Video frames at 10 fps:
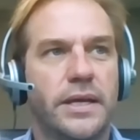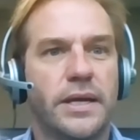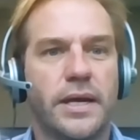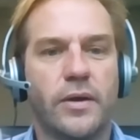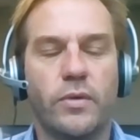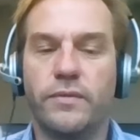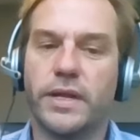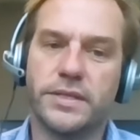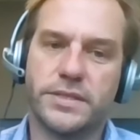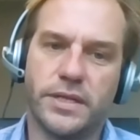Uh, we've done
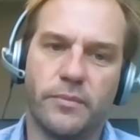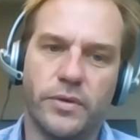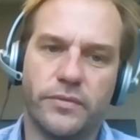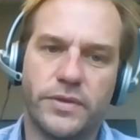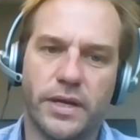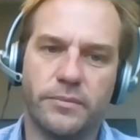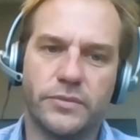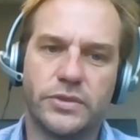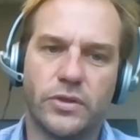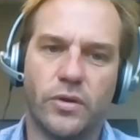this a number of
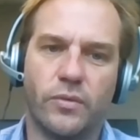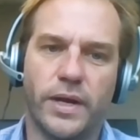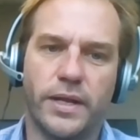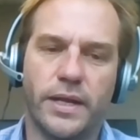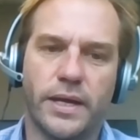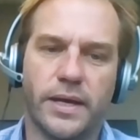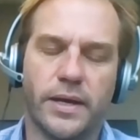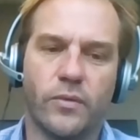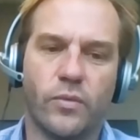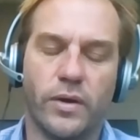times already,
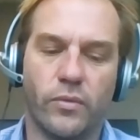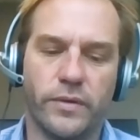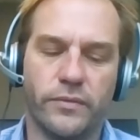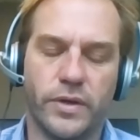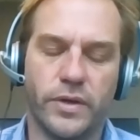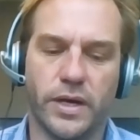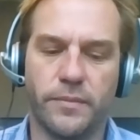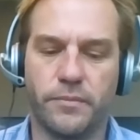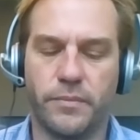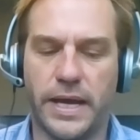uh, where we've got
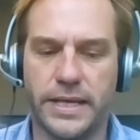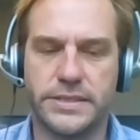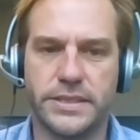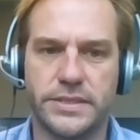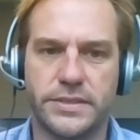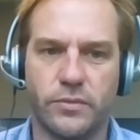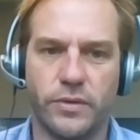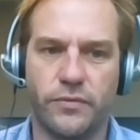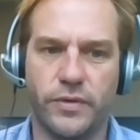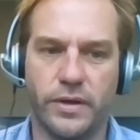assets that
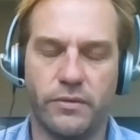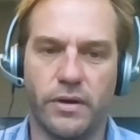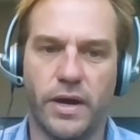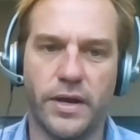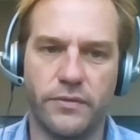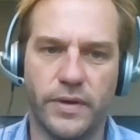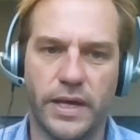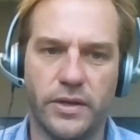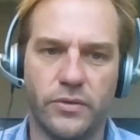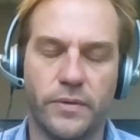we figure are
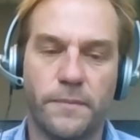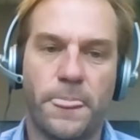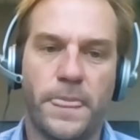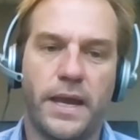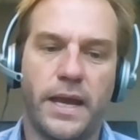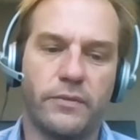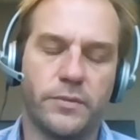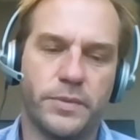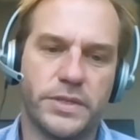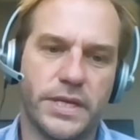undervalued, have
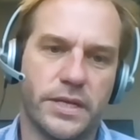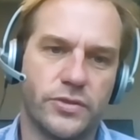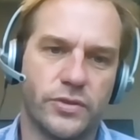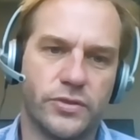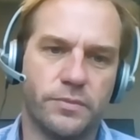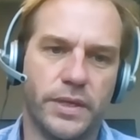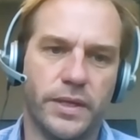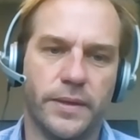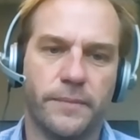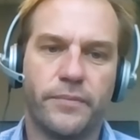the potential to
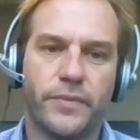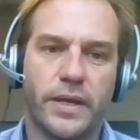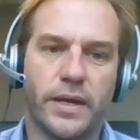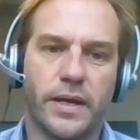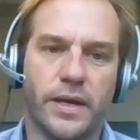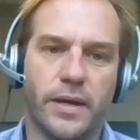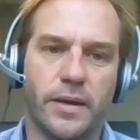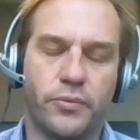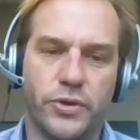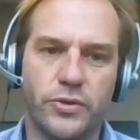be uh,
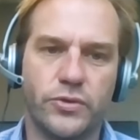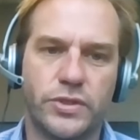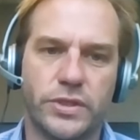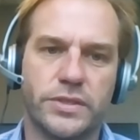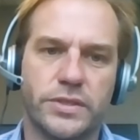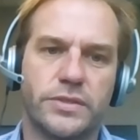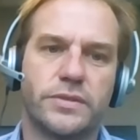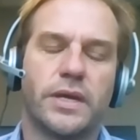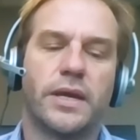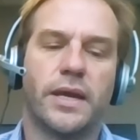producers
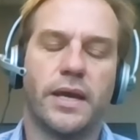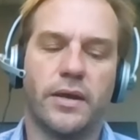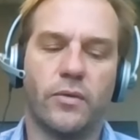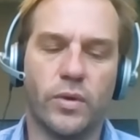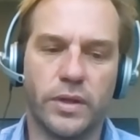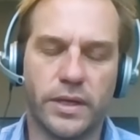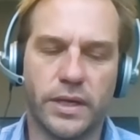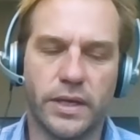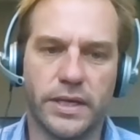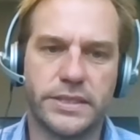and a
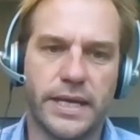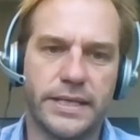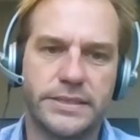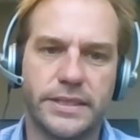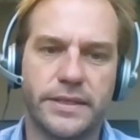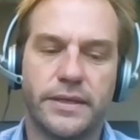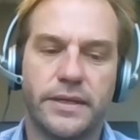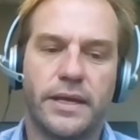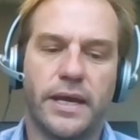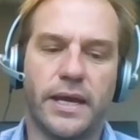world-class asset,
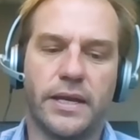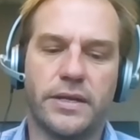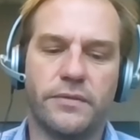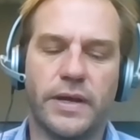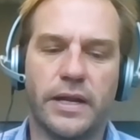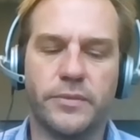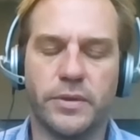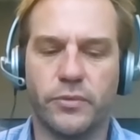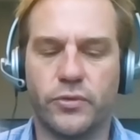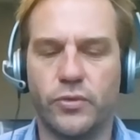and develop
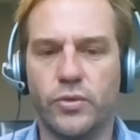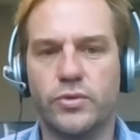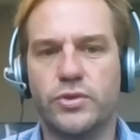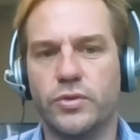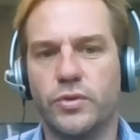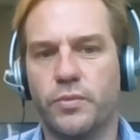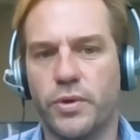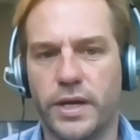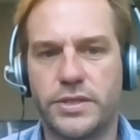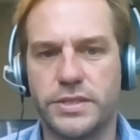them through to
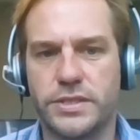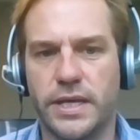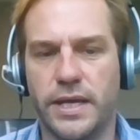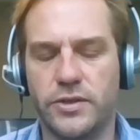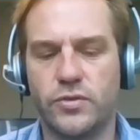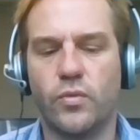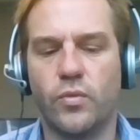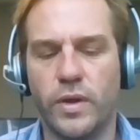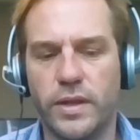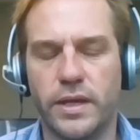production stage
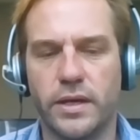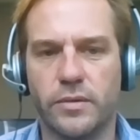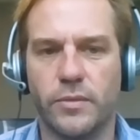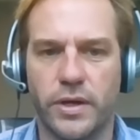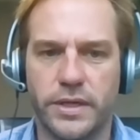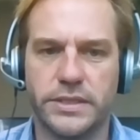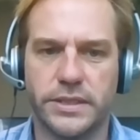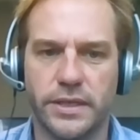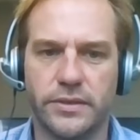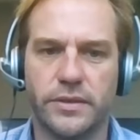within a commodity
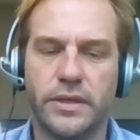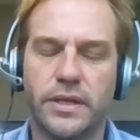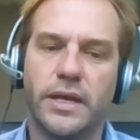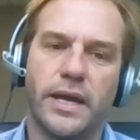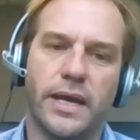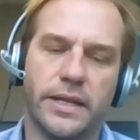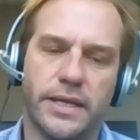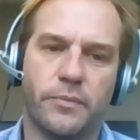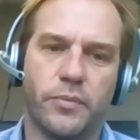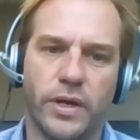cycle. And at
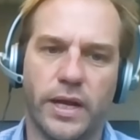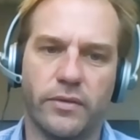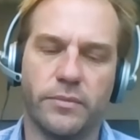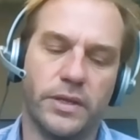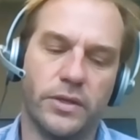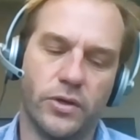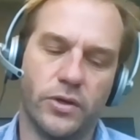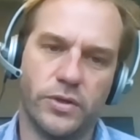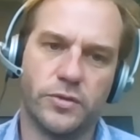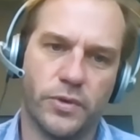that point, have them either go
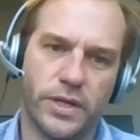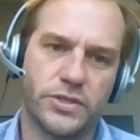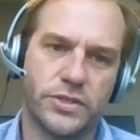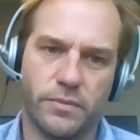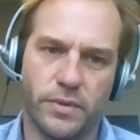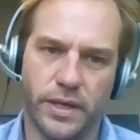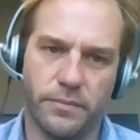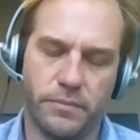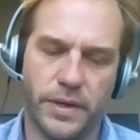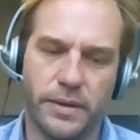into production by a
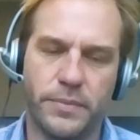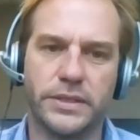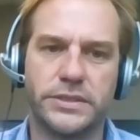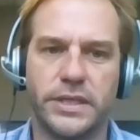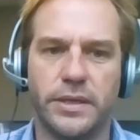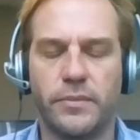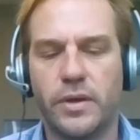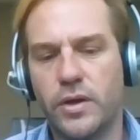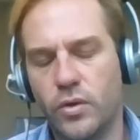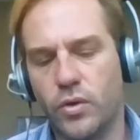by a build team
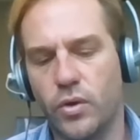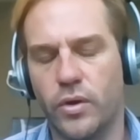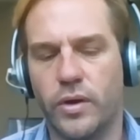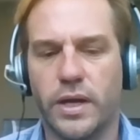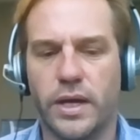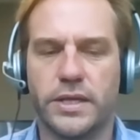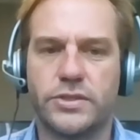or uh,